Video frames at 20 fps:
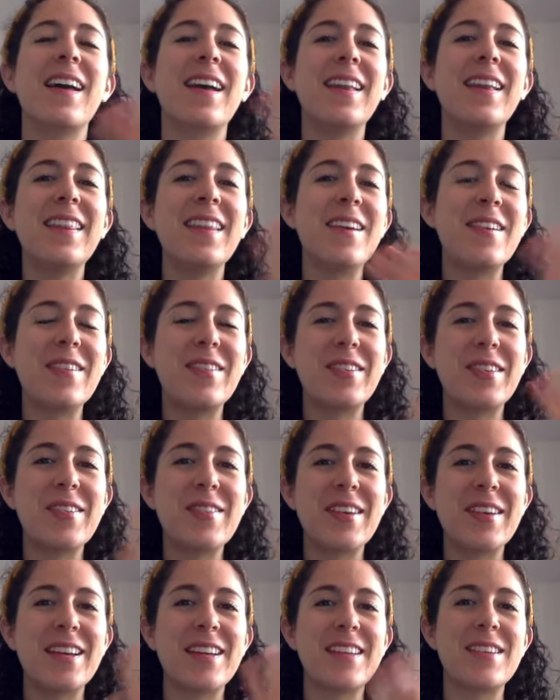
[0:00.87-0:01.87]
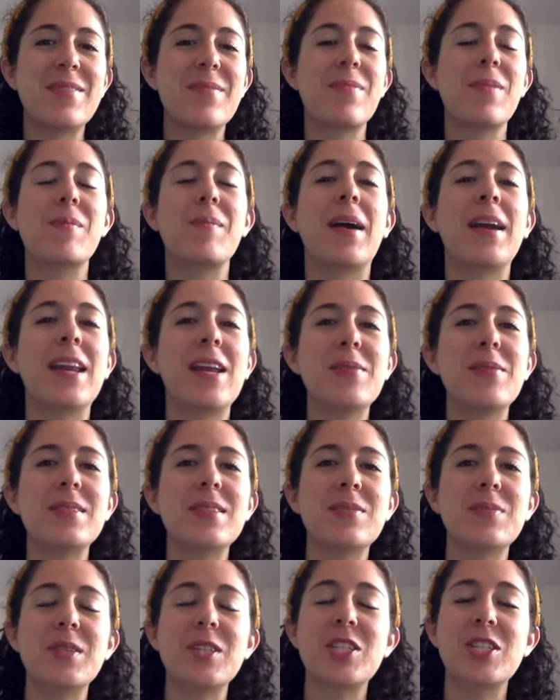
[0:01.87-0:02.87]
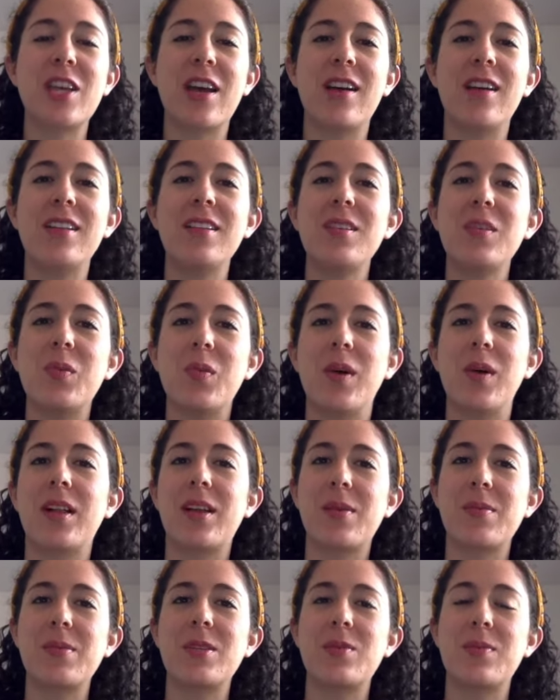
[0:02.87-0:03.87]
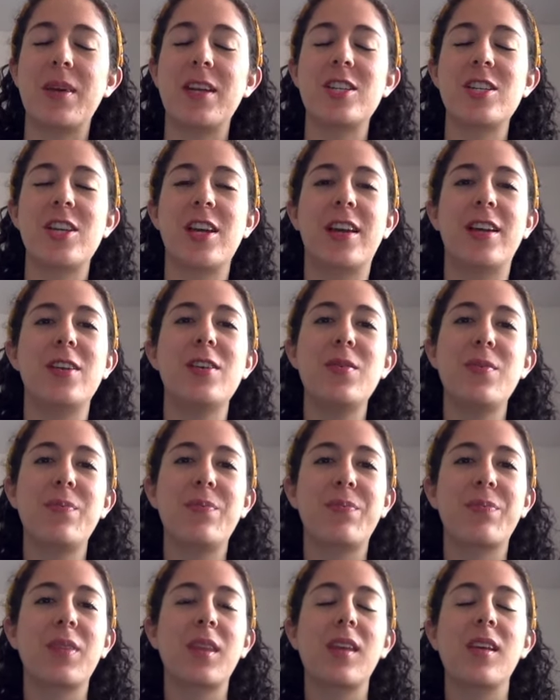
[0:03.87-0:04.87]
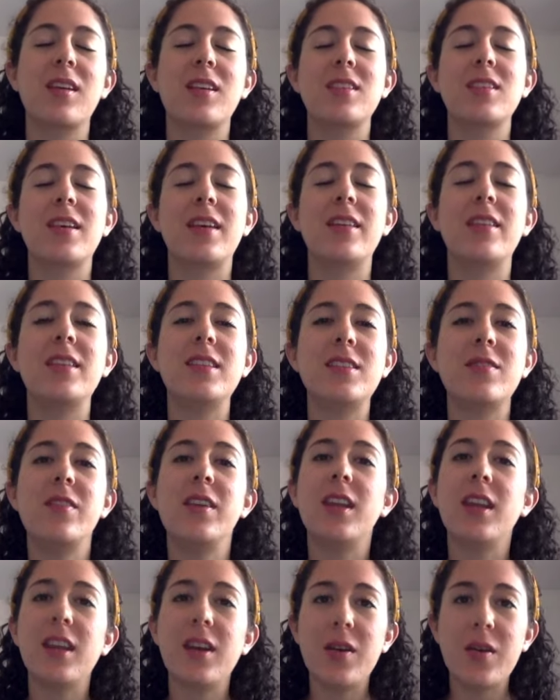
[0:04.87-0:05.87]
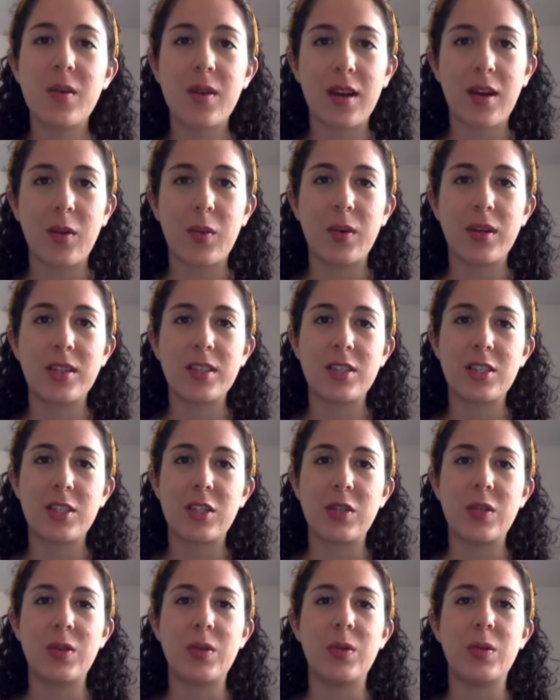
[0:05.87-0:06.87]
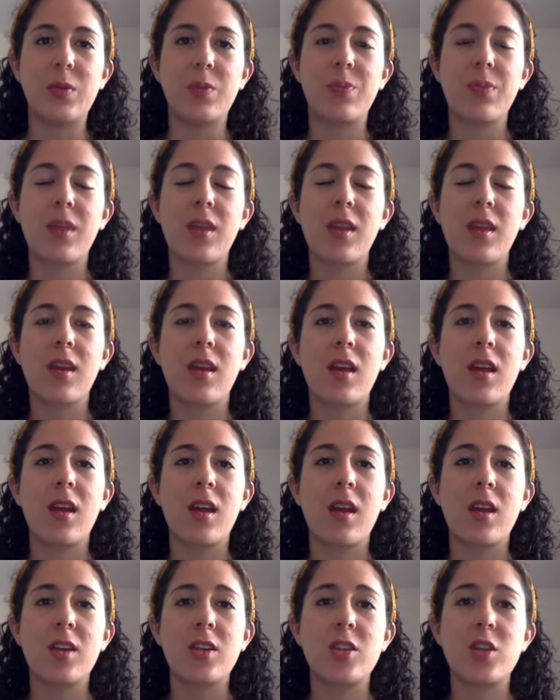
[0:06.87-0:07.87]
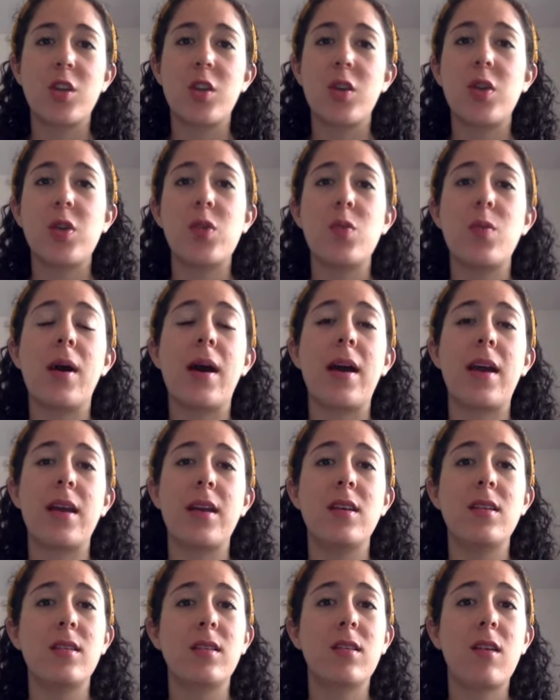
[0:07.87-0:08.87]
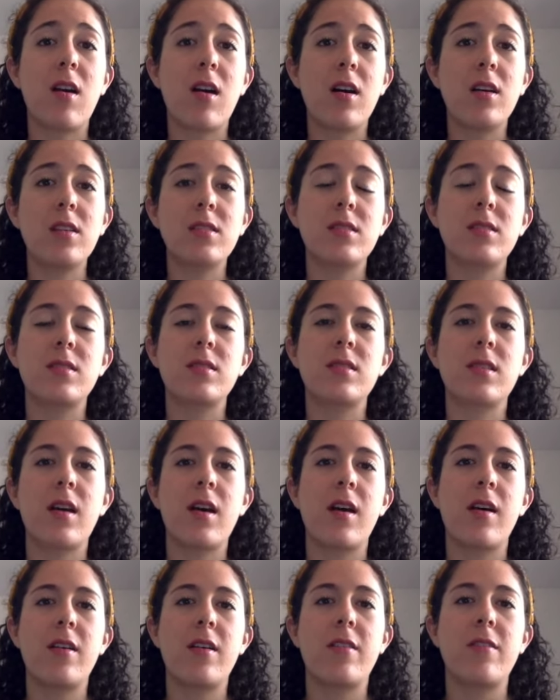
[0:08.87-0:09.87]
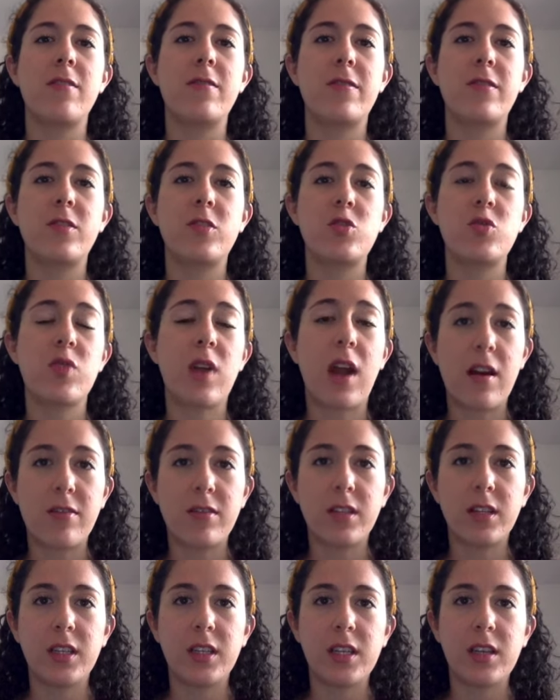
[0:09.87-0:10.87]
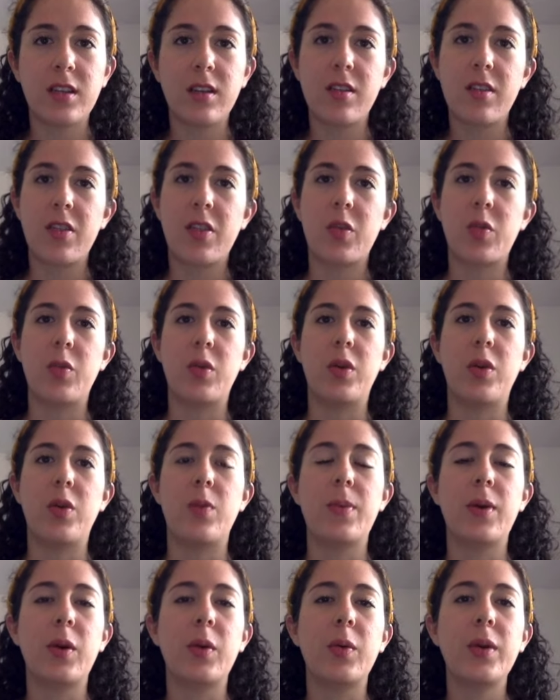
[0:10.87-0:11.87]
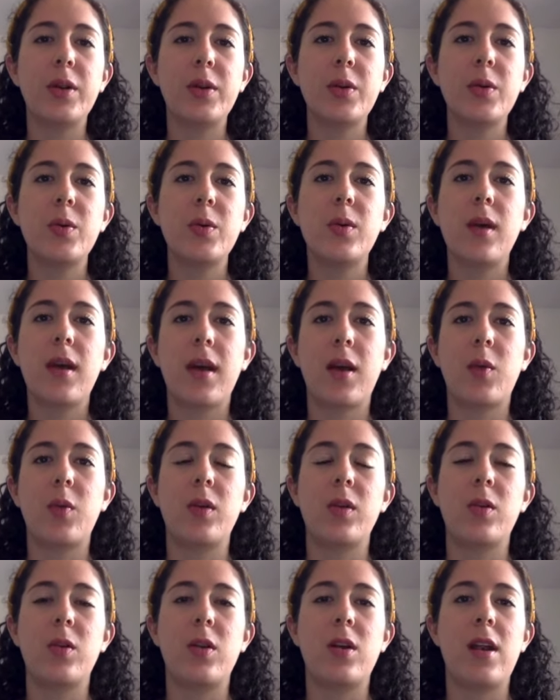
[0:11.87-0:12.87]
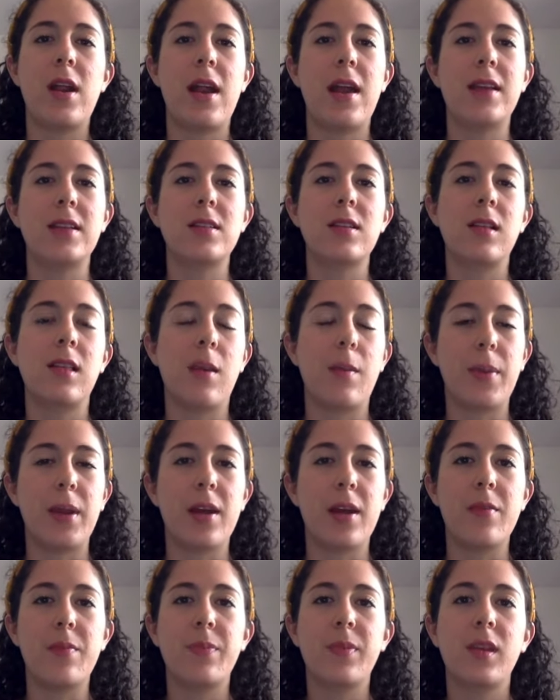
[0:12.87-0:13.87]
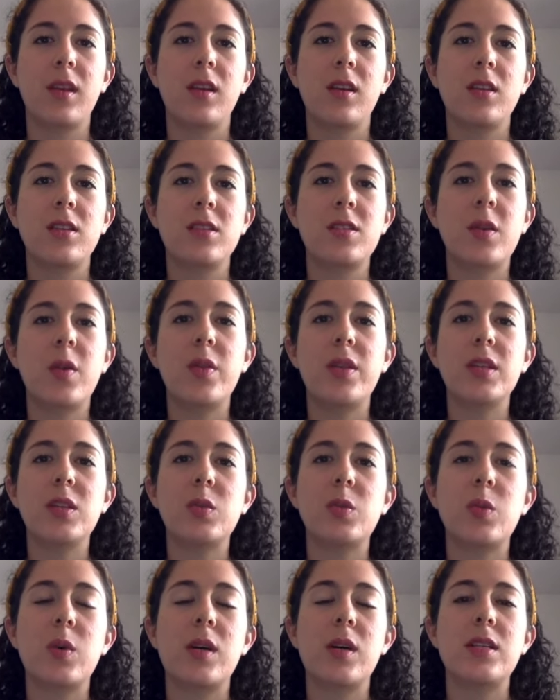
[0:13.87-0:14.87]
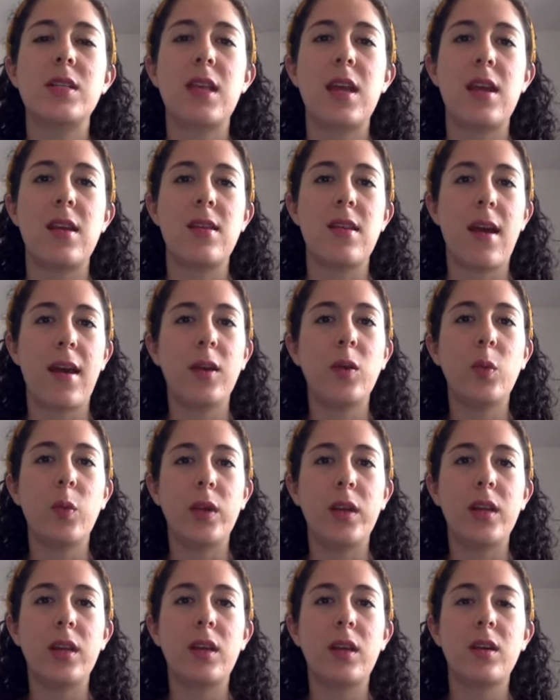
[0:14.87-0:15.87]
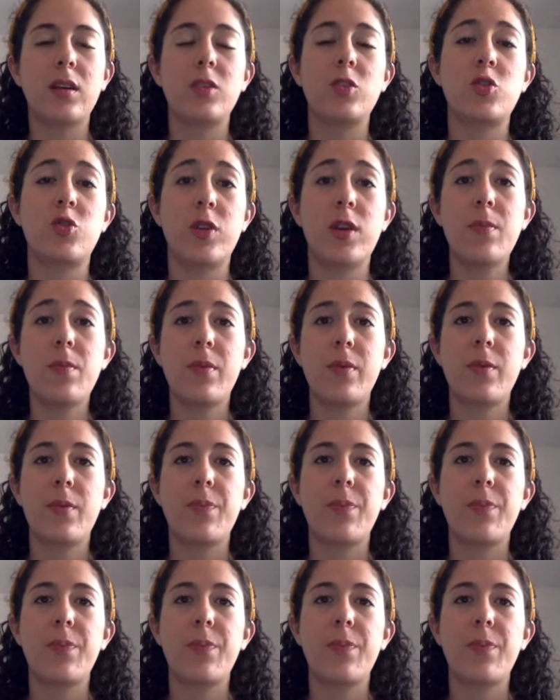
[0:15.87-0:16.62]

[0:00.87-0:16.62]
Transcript: Hello everyone, my name is Michelle. Welcome to my channel. In this video, I want to show you my costs of traveling through Peru, Ecuador, and Colombia. So this was a nine-week trip,